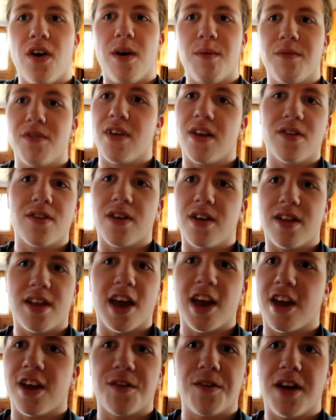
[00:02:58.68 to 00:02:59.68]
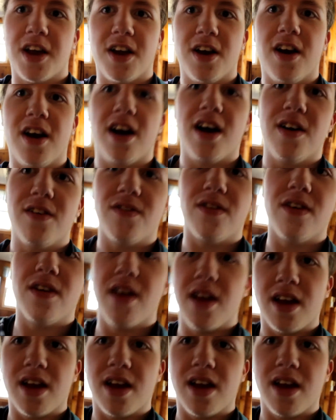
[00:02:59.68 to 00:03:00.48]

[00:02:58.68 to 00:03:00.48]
I'm just going to take it right off.